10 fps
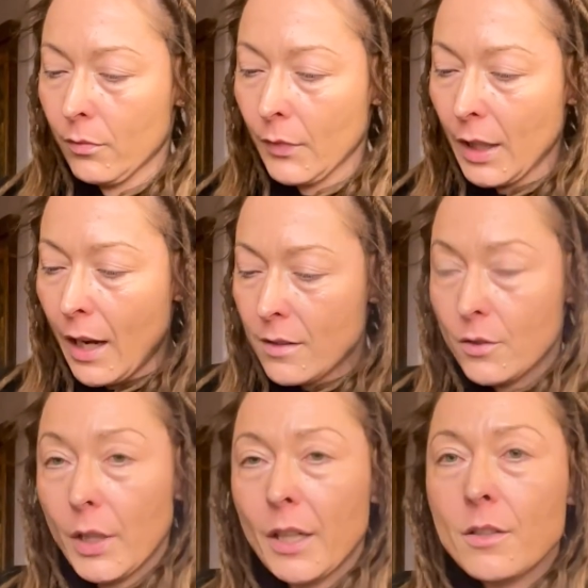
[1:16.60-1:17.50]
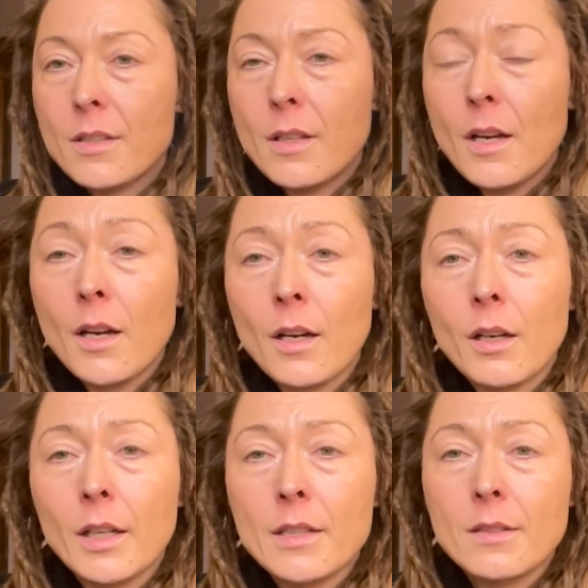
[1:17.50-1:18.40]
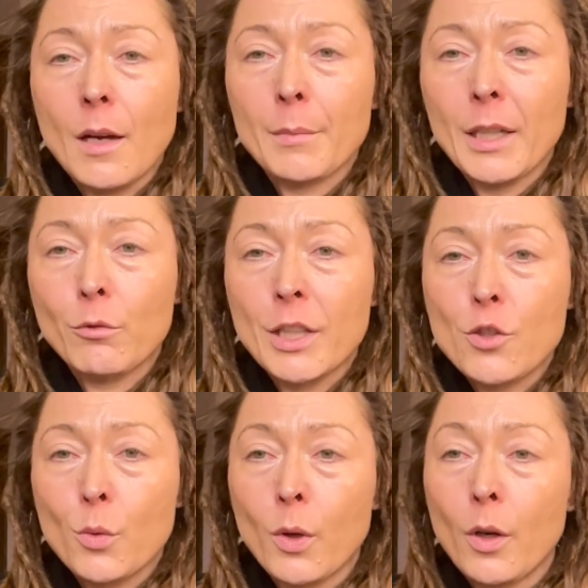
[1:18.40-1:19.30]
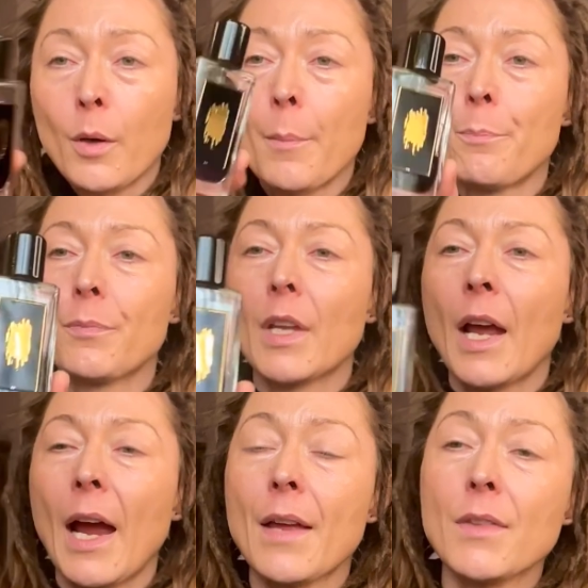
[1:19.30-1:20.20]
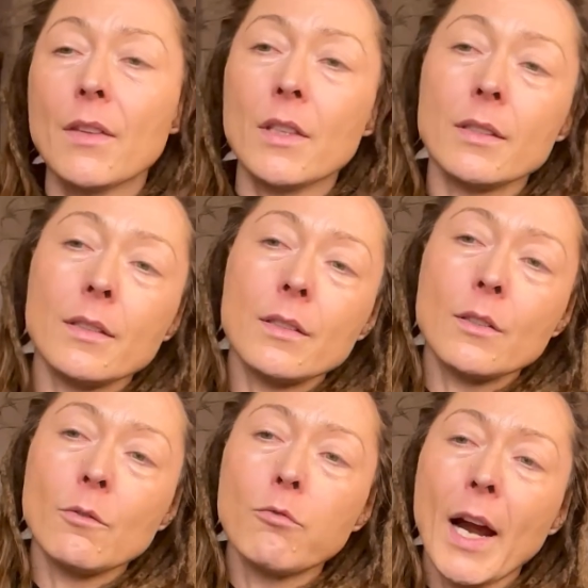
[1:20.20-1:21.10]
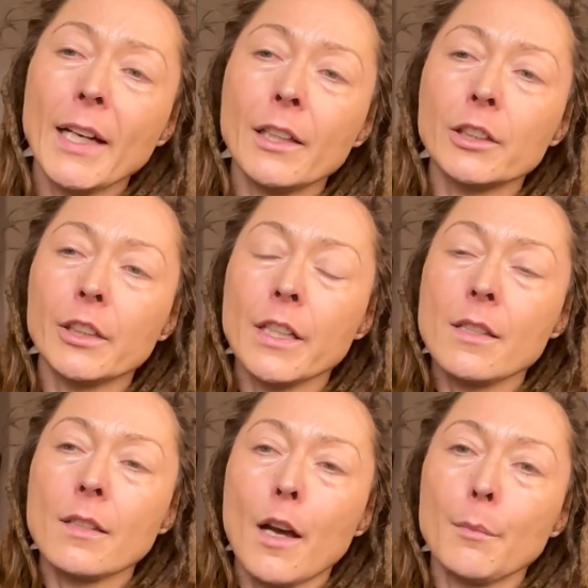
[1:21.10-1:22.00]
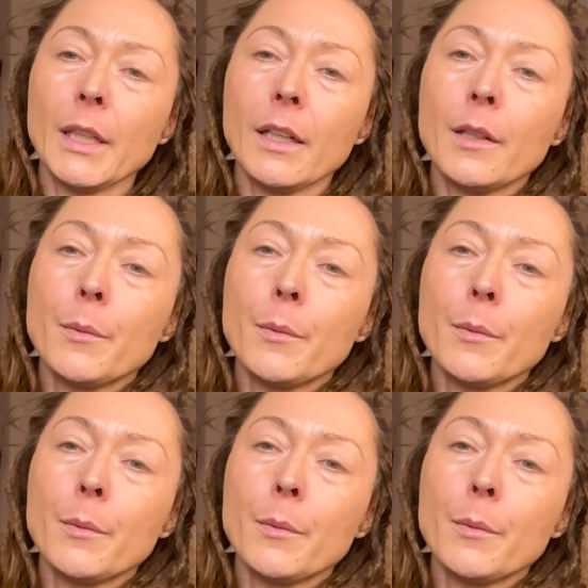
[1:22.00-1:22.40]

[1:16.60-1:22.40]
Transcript: Yeah, so here's the Insomnia Ritual. And then this is the regular Insomnia.